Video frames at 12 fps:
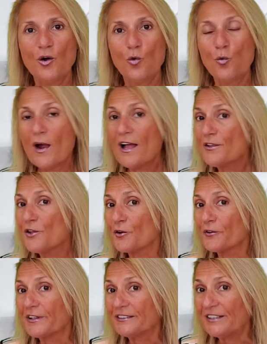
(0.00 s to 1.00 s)
While
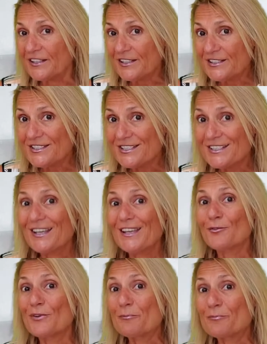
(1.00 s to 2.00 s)
you're at it,
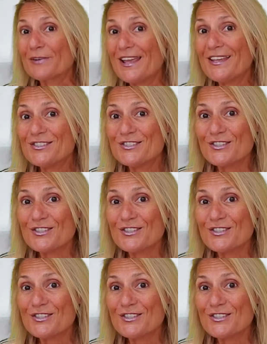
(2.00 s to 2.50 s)
replace